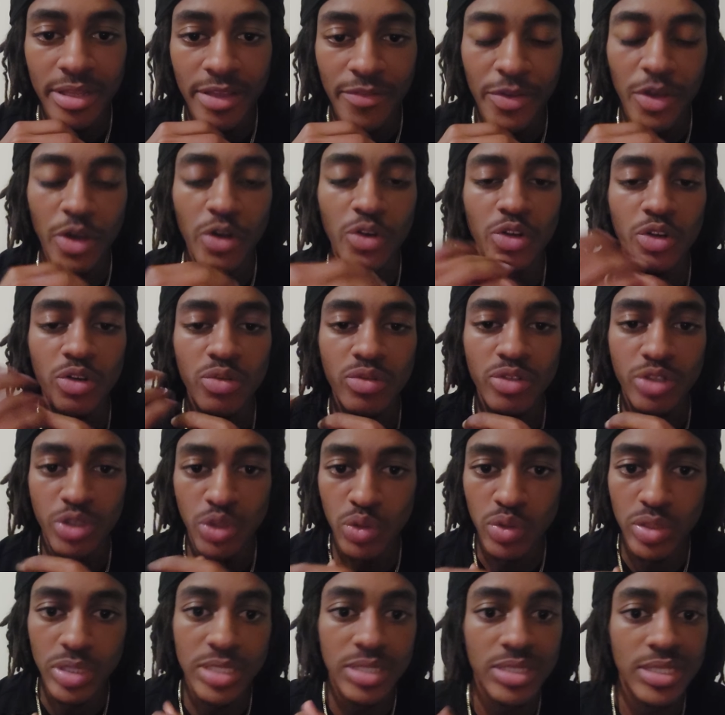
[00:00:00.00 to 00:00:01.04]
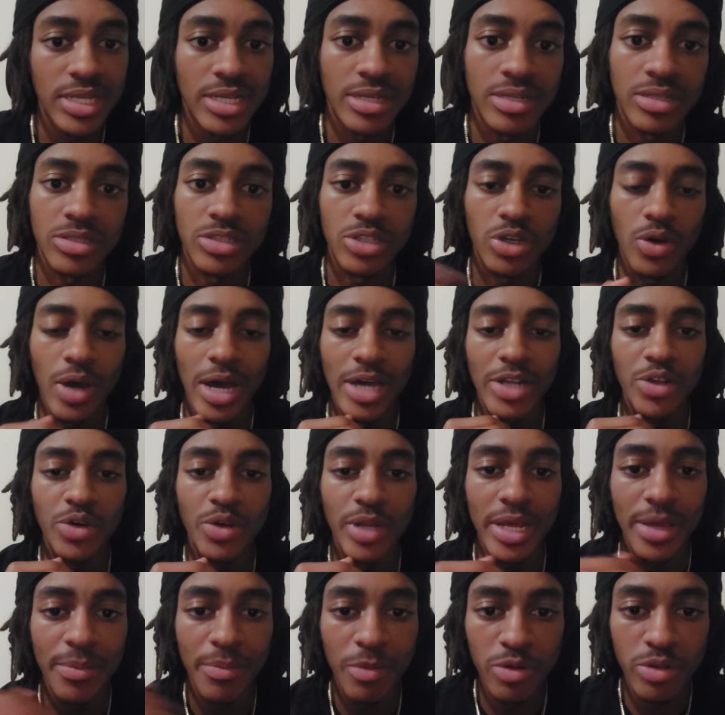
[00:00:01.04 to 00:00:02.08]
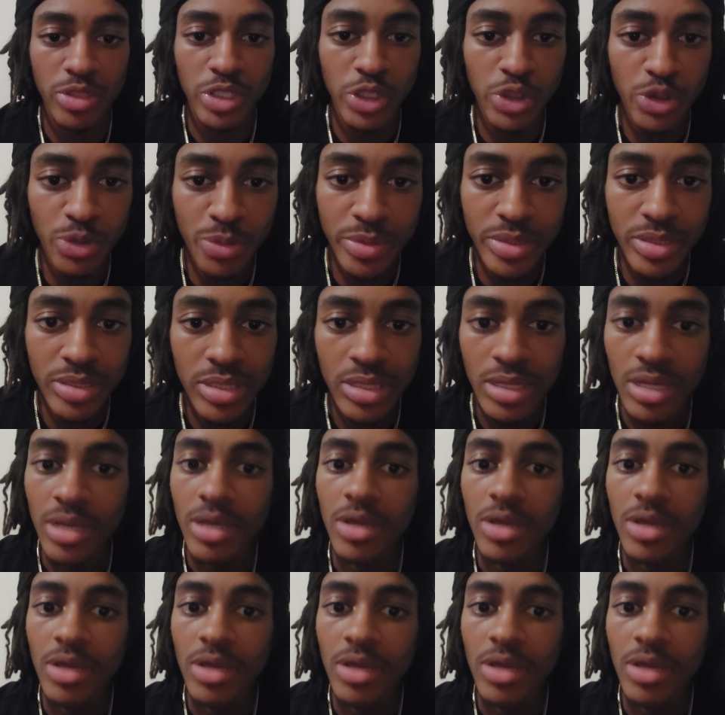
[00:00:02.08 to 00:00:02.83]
If y'all know, Zeus is Satan. So I know that most humans,